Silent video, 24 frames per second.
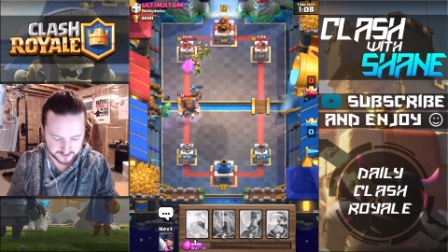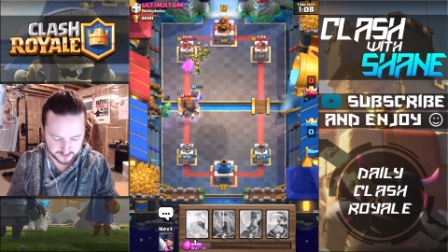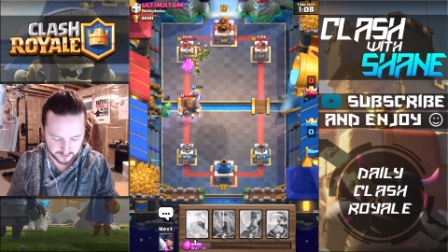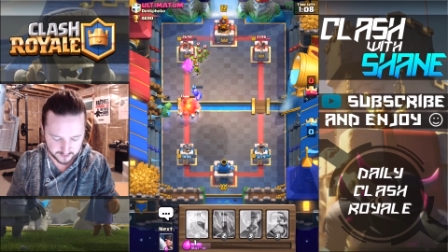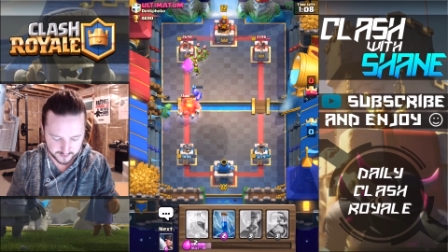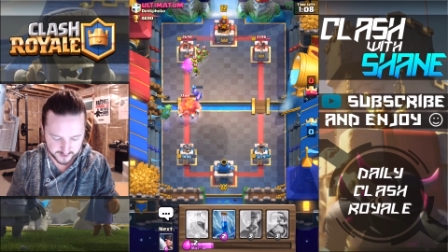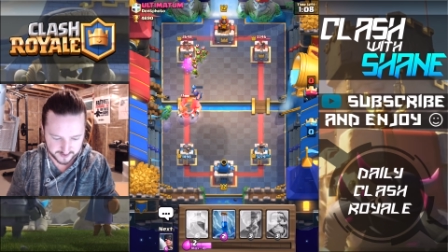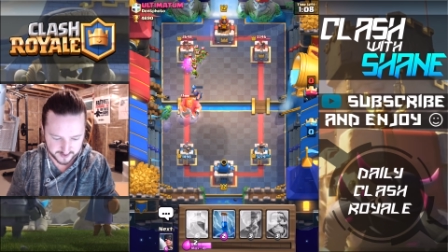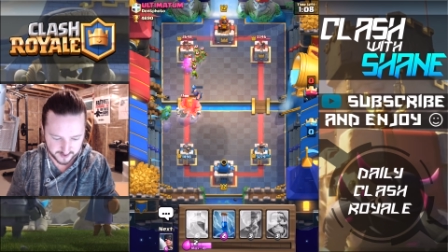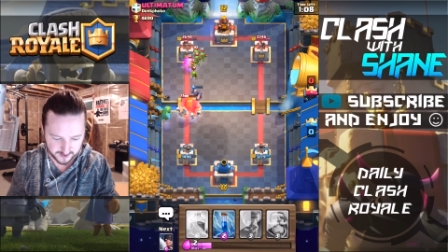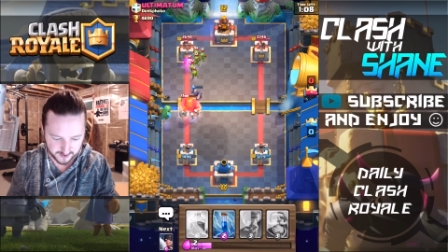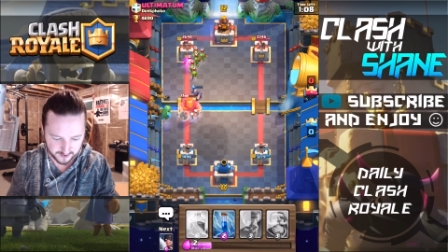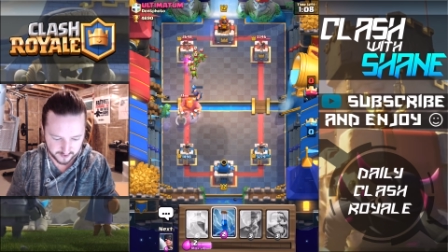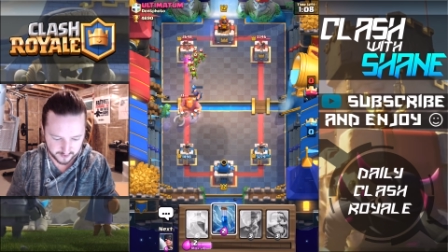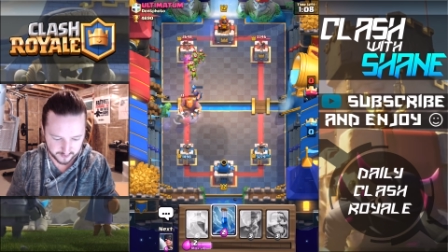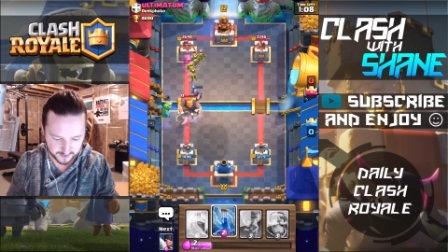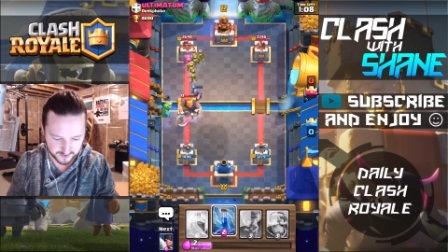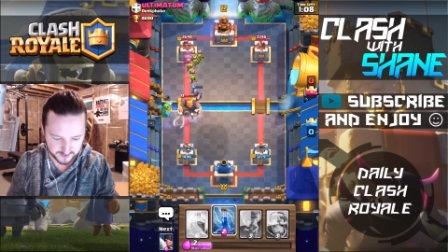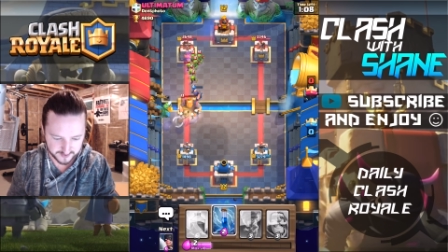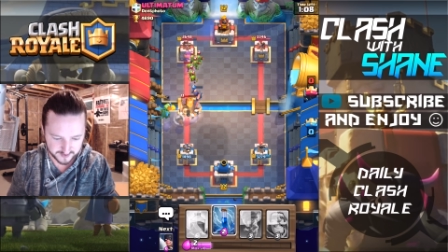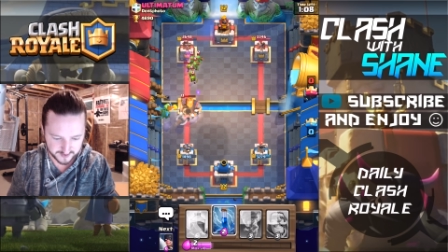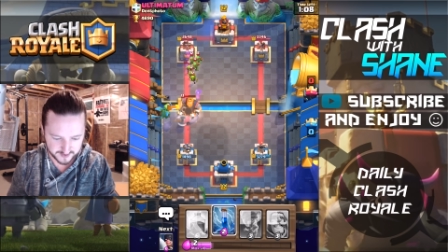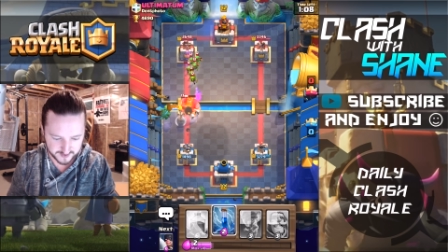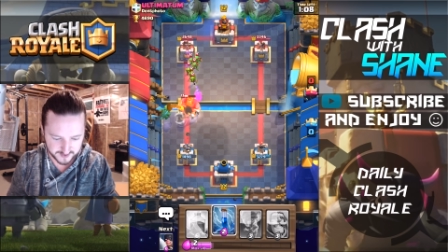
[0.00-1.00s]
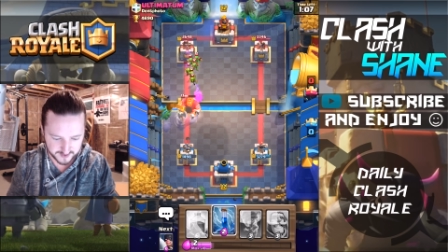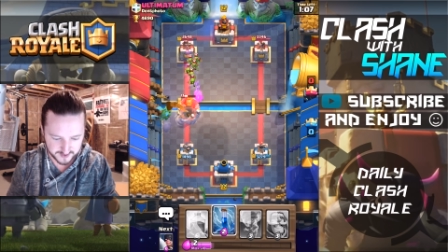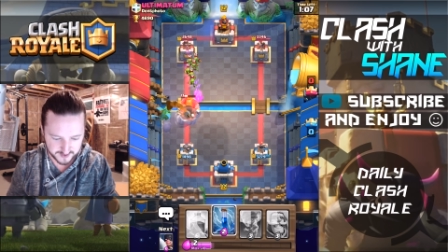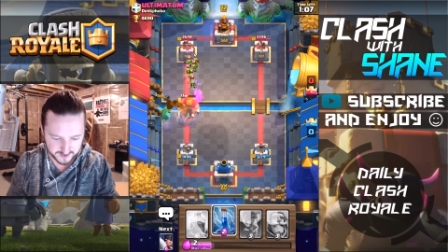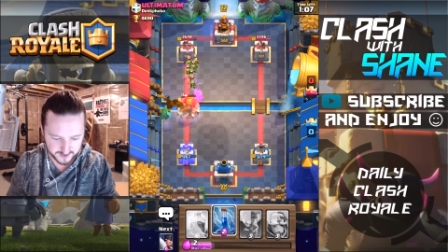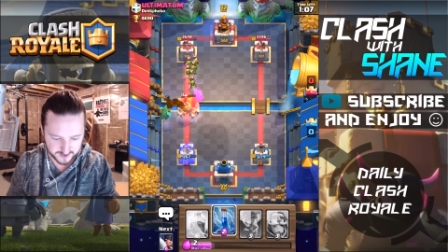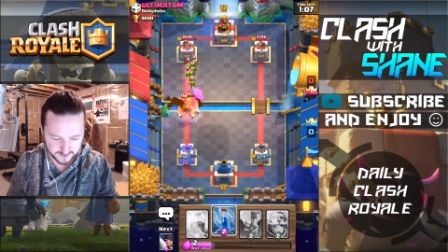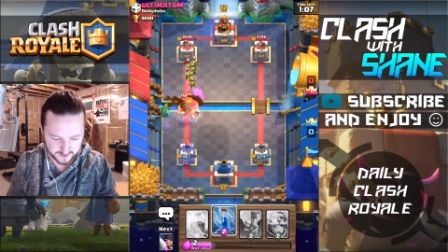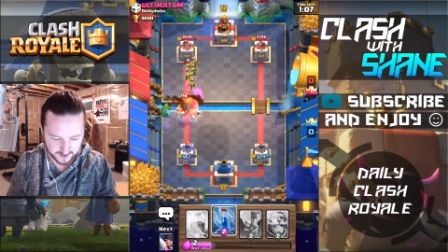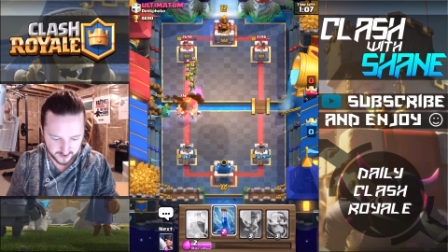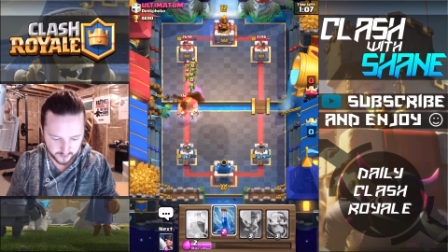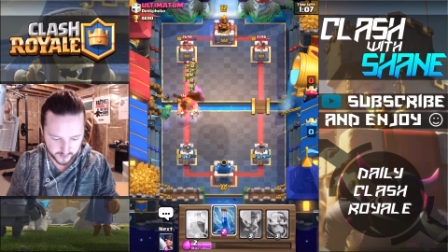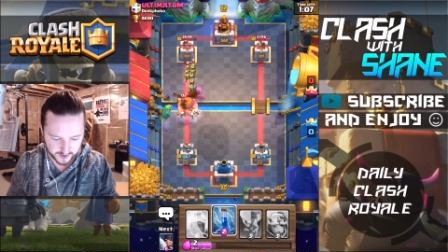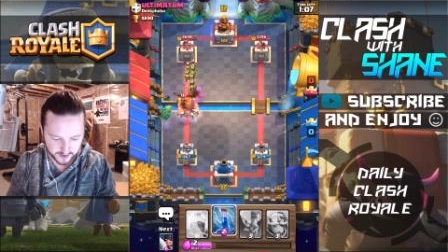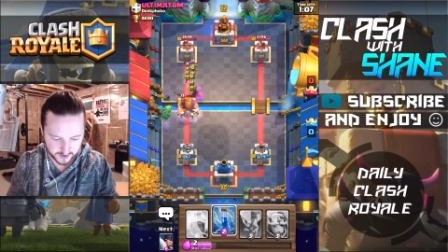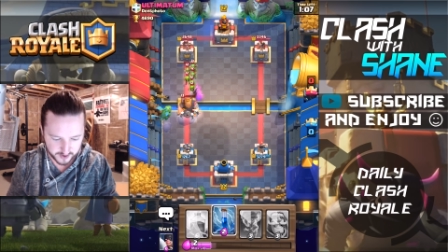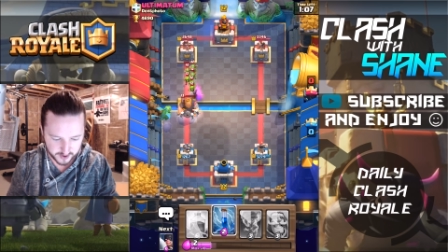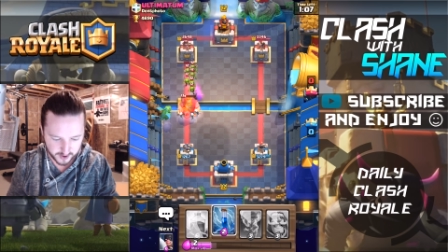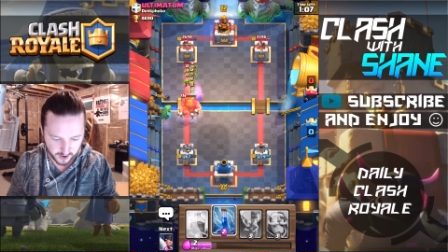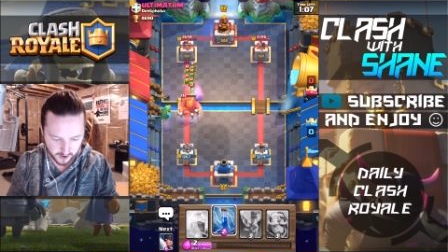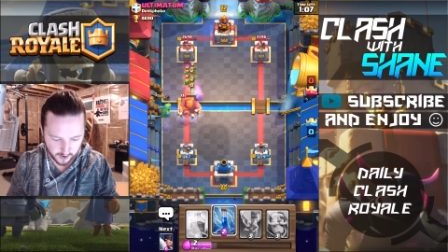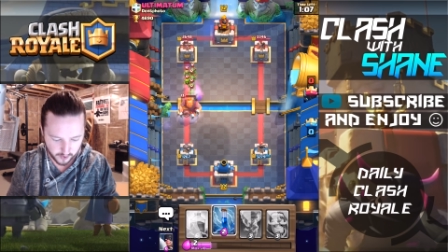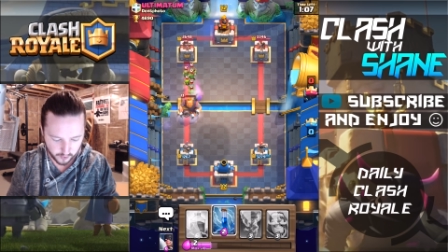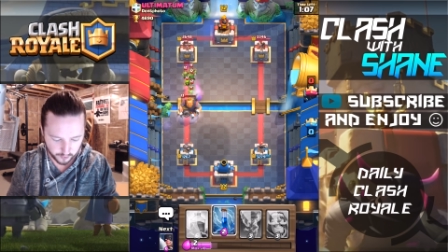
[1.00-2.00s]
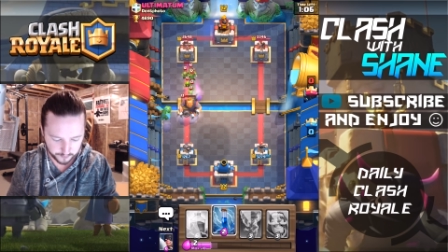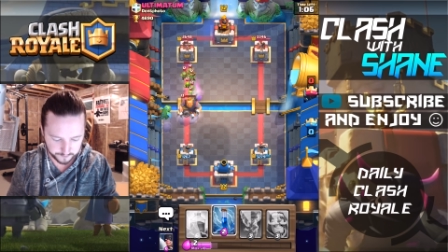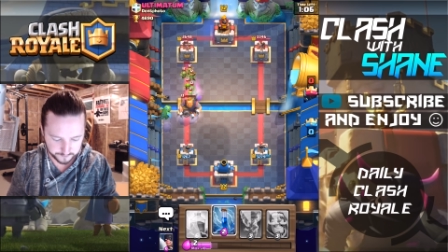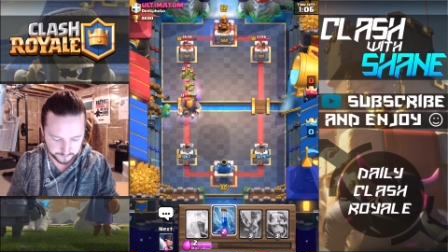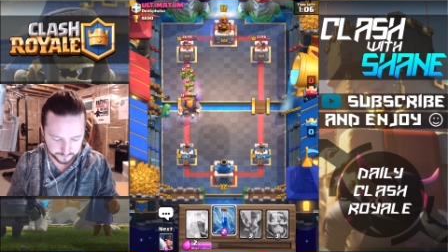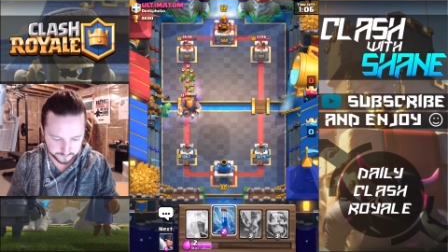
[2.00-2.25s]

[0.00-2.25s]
There we go. There we go.